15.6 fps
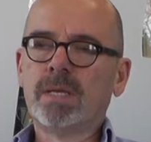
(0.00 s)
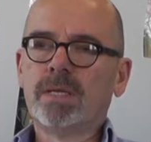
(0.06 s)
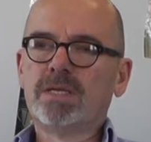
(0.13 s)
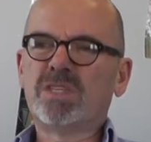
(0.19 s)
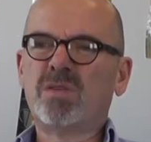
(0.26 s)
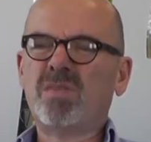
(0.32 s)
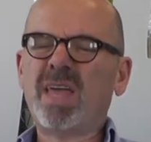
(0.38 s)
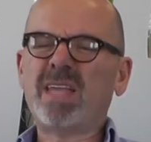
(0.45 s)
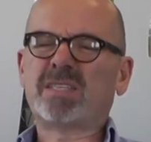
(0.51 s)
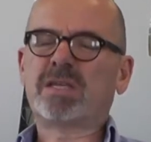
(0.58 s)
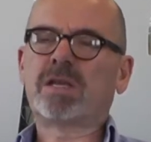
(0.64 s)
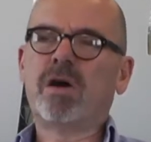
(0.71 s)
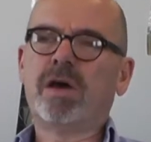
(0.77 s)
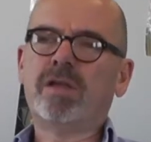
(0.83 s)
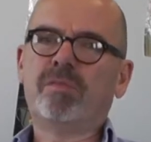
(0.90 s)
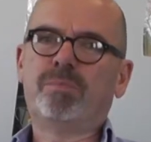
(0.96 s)
So that's a
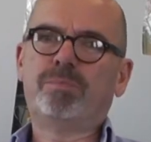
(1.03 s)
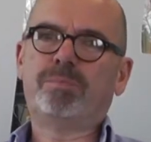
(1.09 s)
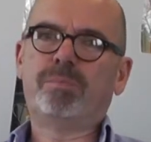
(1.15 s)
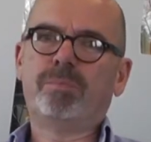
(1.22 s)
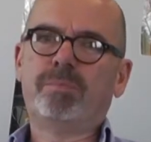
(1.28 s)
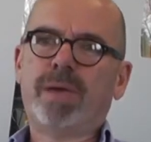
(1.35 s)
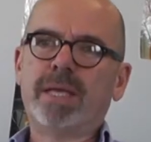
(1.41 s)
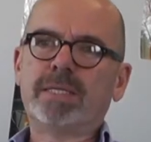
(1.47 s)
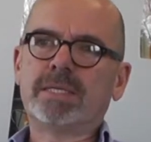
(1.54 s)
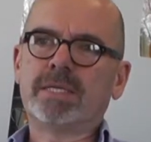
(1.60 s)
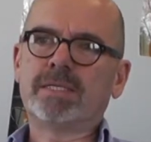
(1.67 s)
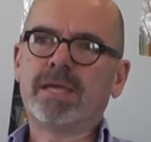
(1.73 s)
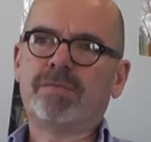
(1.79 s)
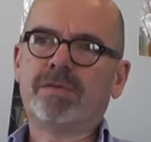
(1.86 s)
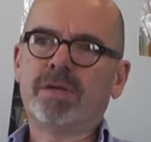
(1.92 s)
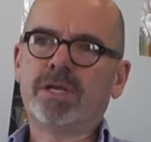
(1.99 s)
kind of basic
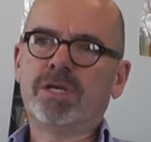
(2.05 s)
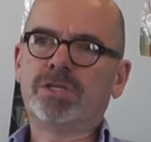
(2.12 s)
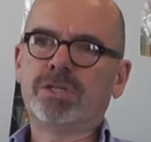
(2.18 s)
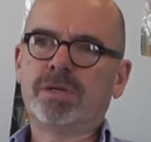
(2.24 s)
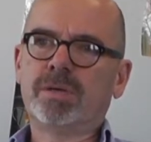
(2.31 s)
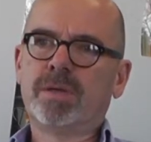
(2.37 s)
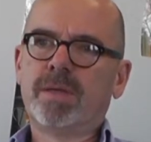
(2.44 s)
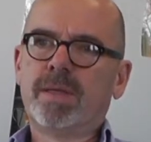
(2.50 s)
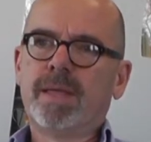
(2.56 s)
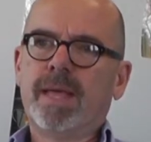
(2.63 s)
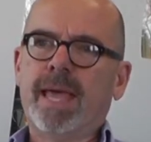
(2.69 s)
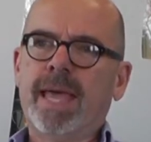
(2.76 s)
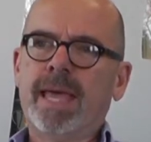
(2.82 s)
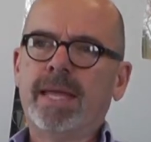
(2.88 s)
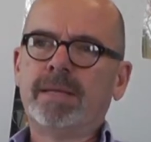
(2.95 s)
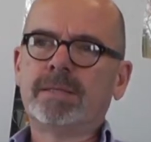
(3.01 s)
definition,
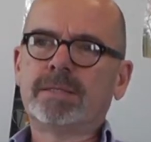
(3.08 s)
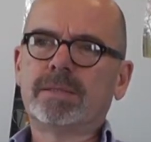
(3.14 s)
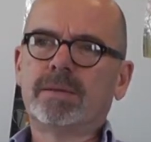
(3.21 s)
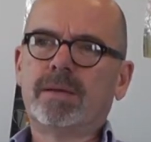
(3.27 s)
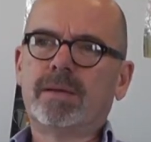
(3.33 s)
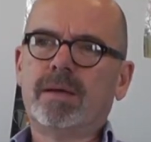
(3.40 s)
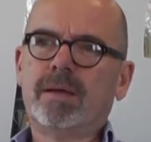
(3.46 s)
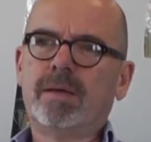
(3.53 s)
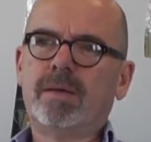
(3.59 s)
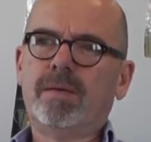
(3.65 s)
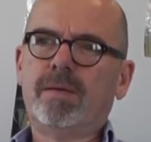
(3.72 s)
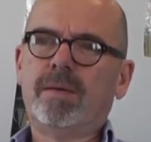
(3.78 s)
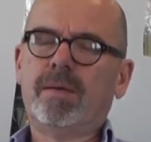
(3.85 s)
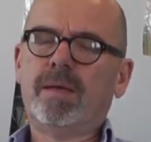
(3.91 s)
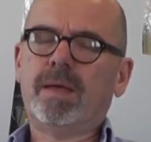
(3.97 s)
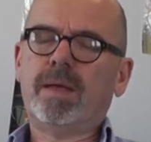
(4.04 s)
and
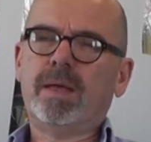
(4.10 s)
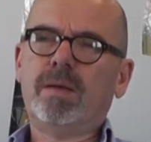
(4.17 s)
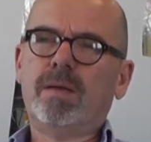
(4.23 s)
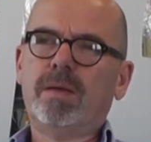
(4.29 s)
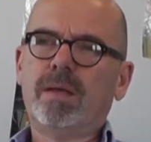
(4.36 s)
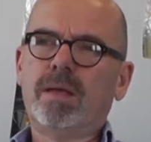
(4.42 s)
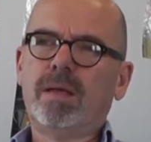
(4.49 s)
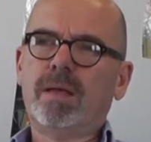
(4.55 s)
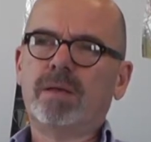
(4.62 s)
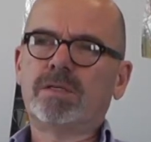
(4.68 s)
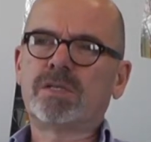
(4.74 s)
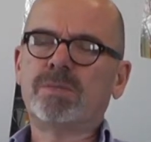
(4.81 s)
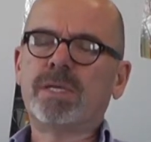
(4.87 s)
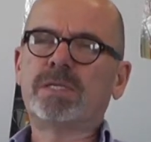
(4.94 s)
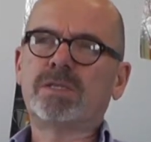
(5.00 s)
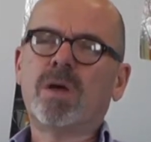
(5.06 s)

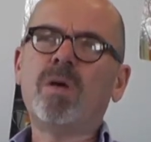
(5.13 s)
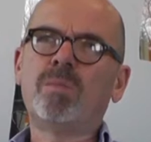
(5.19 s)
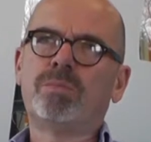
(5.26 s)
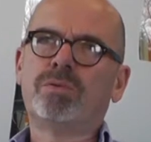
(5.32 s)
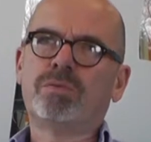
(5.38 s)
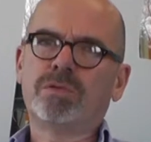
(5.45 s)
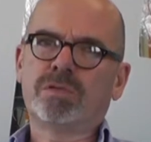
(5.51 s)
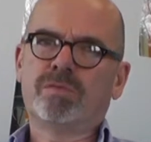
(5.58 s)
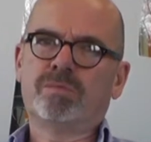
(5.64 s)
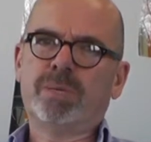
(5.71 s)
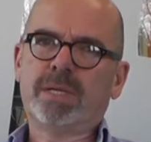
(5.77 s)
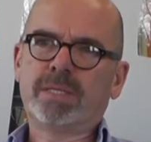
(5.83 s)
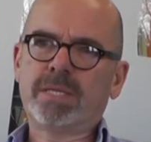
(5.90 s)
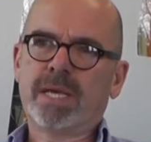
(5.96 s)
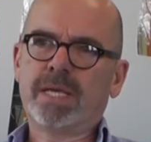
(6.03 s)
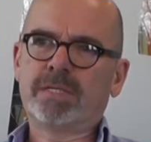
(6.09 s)
some examples of
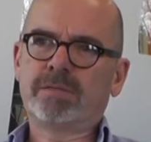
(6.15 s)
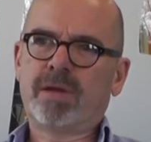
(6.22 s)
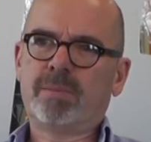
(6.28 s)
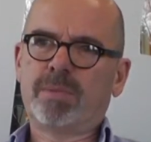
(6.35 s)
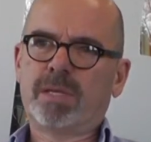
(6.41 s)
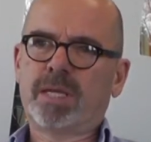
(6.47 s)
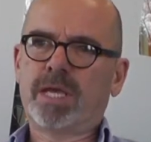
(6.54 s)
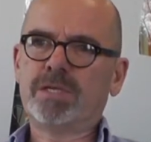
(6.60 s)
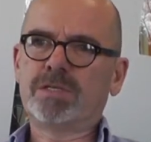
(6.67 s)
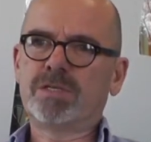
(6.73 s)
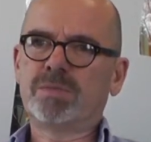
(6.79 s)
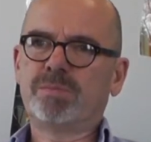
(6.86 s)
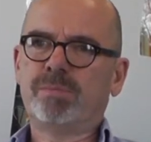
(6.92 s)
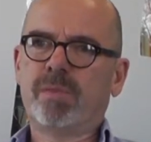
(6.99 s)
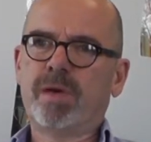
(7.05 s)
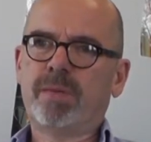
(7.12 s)
big data
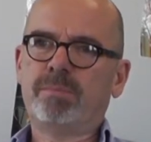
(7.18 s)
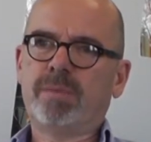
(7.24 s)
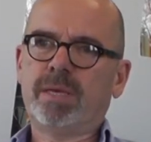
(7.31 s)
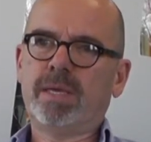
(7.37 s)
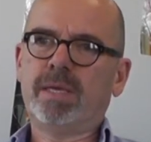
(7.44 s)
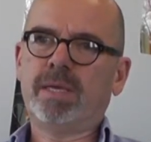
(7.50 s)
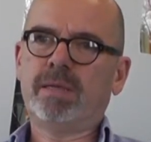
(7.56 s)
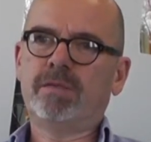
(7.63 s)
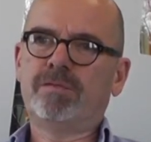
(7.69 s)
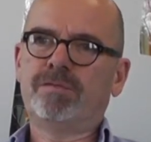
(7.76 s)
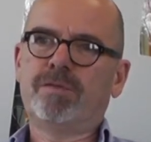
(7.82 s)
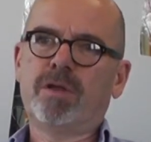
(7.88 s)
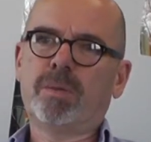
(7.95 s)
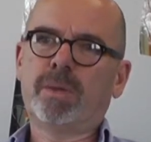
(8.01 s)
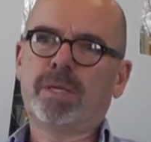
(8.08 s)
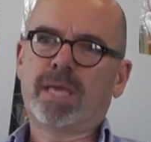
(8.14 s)
applications might be in the
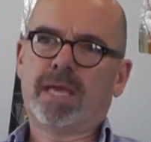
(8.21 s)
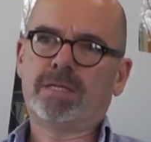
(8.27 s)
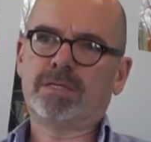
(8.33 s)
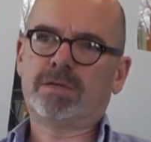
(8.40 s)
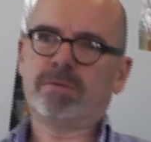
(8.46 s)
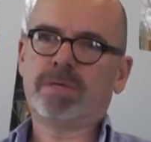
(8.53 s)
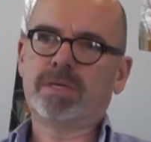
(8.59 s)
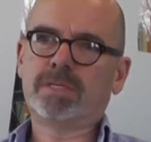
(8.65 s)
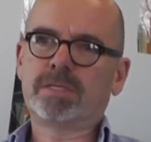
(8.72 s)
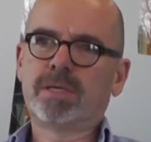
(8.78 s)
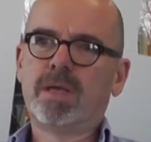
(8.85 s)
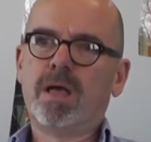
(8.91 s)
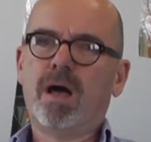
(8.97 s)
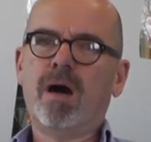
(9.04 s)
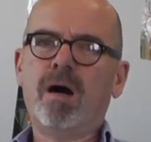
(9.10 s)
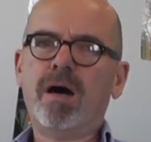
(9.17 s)
following categories.
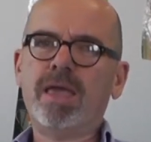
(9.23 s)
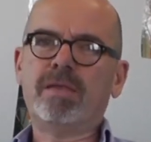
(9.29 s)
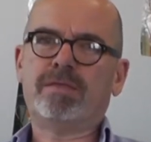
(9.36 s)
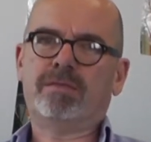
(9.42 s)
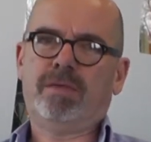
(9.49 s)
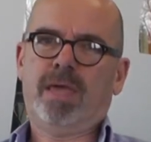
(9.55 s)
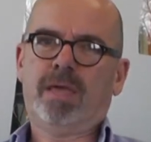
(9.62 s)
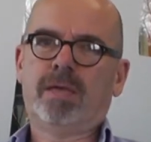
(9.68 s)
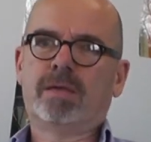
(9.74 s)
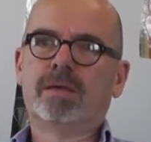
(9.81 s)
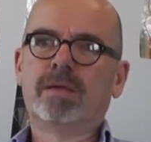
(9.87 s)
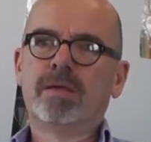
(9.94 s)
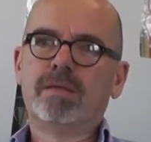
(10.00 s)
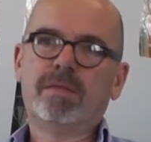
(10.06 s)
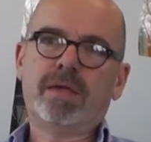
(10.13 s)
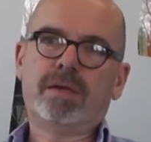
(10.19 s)
I think
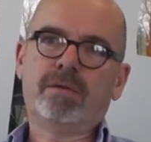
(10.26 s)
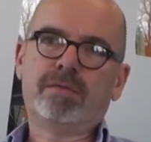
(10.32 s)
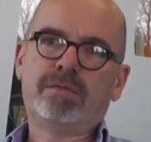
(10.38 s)
there are